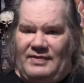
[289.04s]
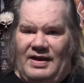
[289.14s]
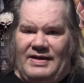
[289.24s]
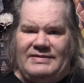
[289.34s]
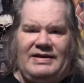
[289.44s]

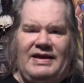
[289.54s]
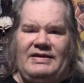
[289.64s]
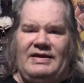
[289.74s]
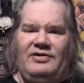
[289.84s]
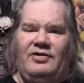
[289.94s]
like I said, it
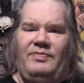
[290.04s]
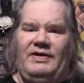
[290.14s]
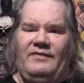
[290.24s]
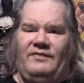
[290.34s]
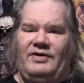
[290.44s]
had that
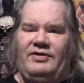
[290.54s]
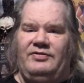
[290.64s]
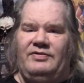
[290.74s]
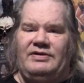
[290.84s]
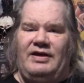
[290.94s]
European flair
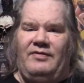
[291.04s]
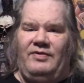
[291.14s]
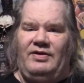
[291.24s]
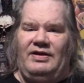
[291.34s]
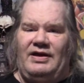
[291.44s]
to it that I
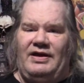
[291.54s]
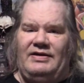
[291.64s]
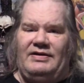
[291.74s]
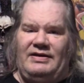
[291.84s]
really liked.